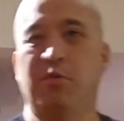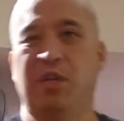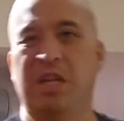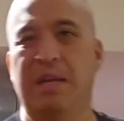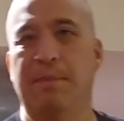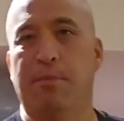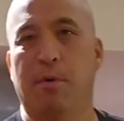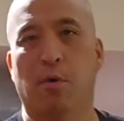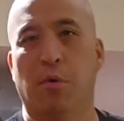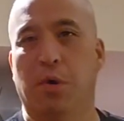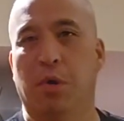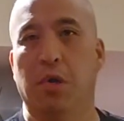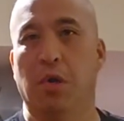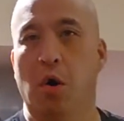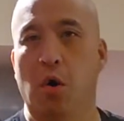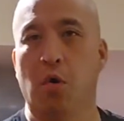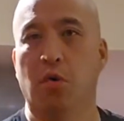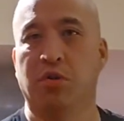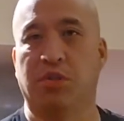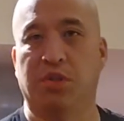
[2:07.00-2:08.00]
Depot or
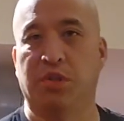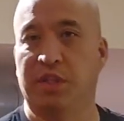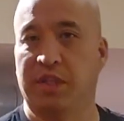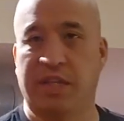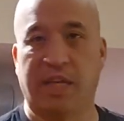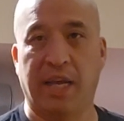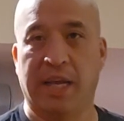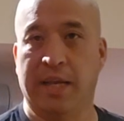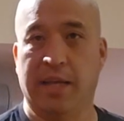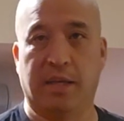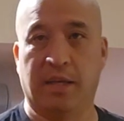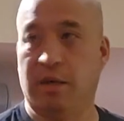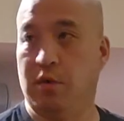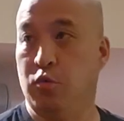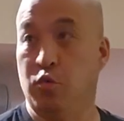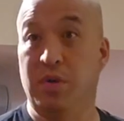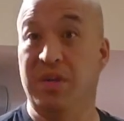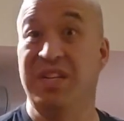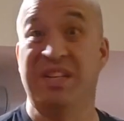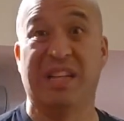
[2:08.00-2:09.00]
Lowe's and just get like a
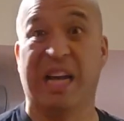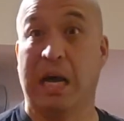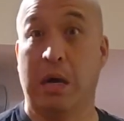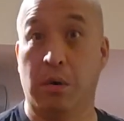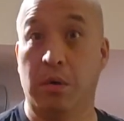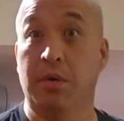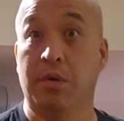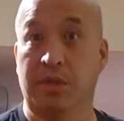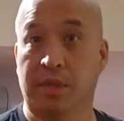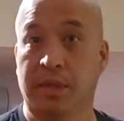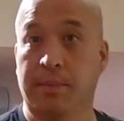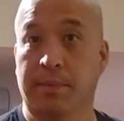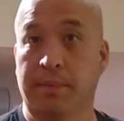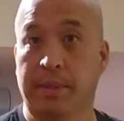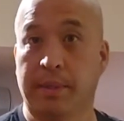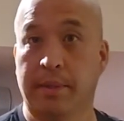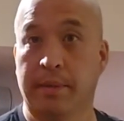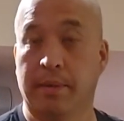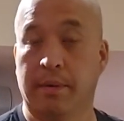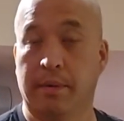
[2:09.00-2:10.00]
wooden dowel or something.
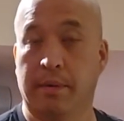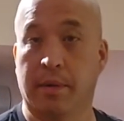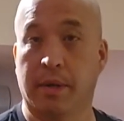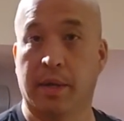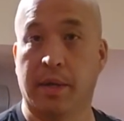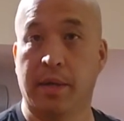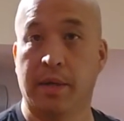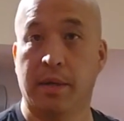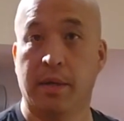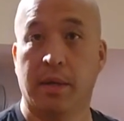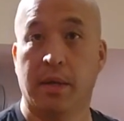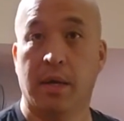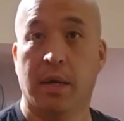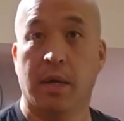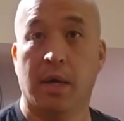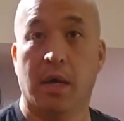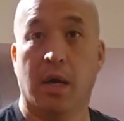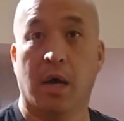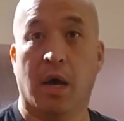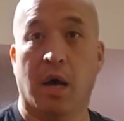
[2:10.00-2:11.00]
Okay.
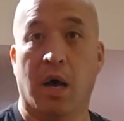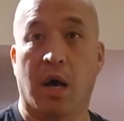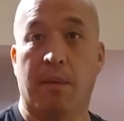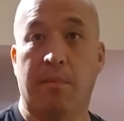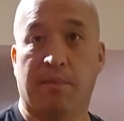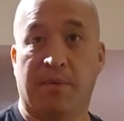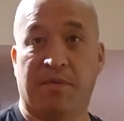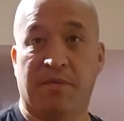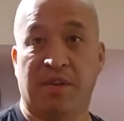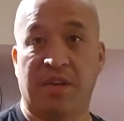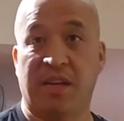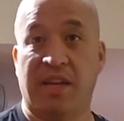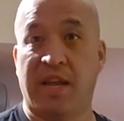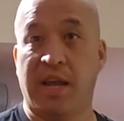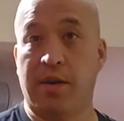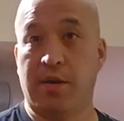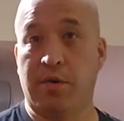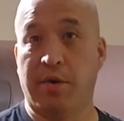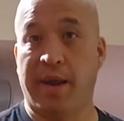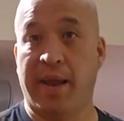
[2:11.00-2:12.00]
You can
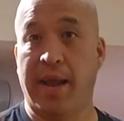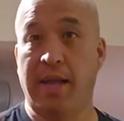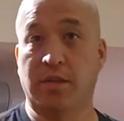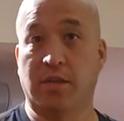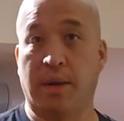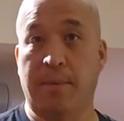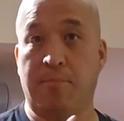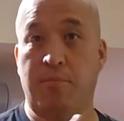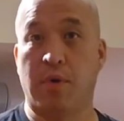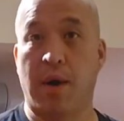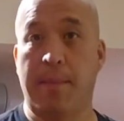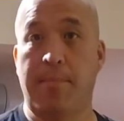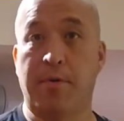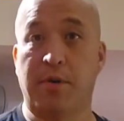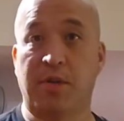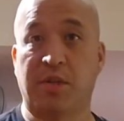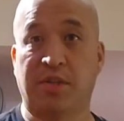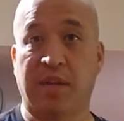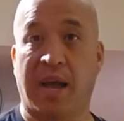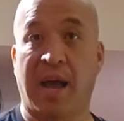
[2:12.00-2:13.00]
get your hands on a proper
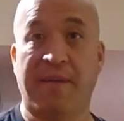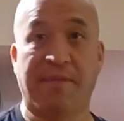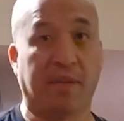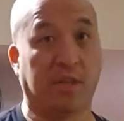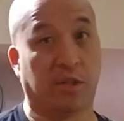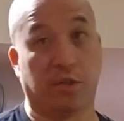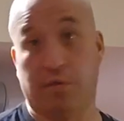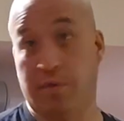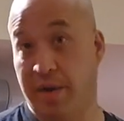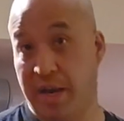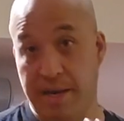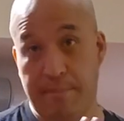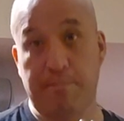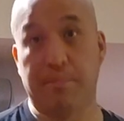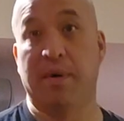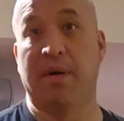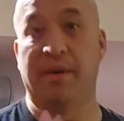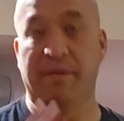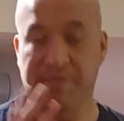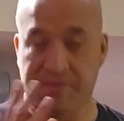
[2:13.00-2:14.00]
staff. That's great.
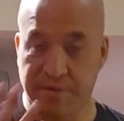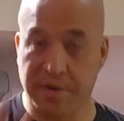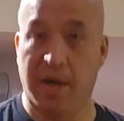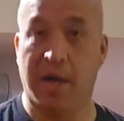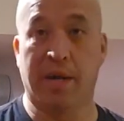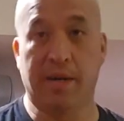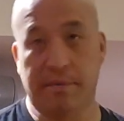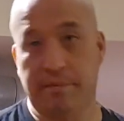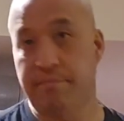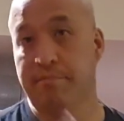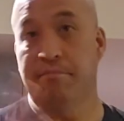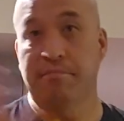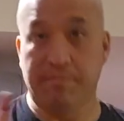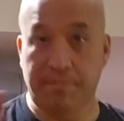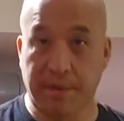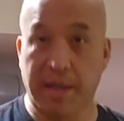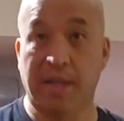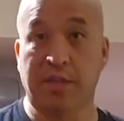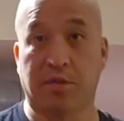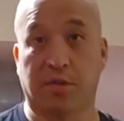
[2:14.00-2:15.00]
But if not,
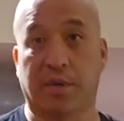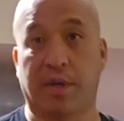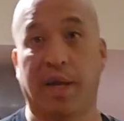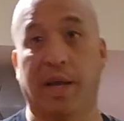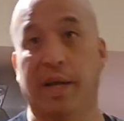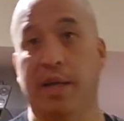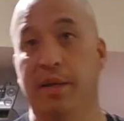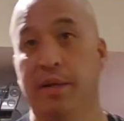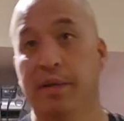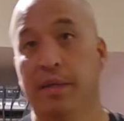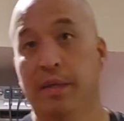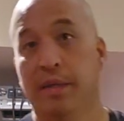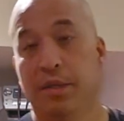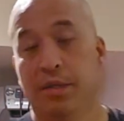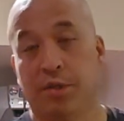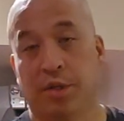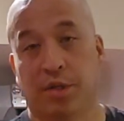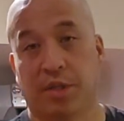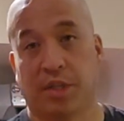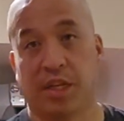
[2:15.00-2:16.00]
that's okay.
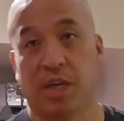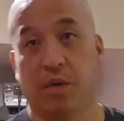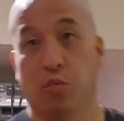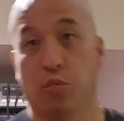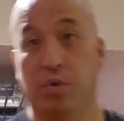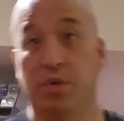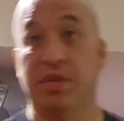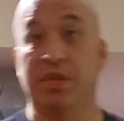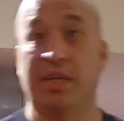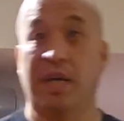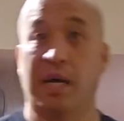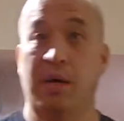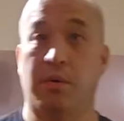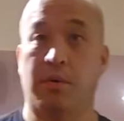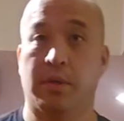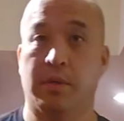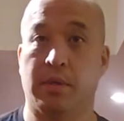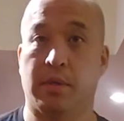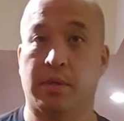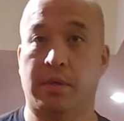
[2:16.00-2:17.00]
Just get a wooden
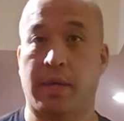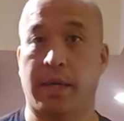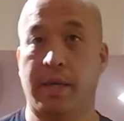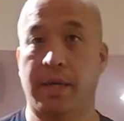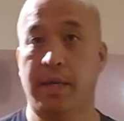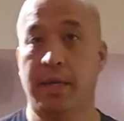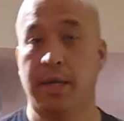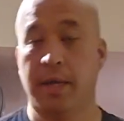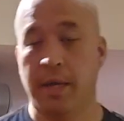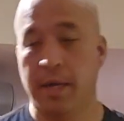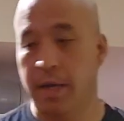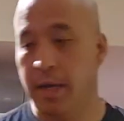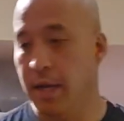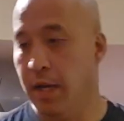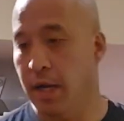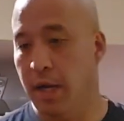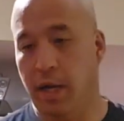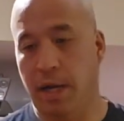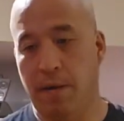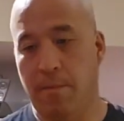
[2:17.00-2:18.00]
dowel. Okay.
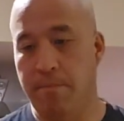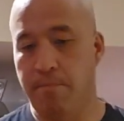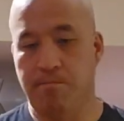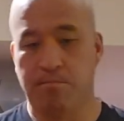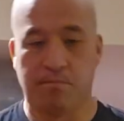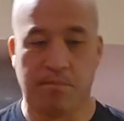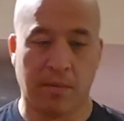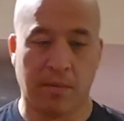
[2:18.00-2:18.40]
Um,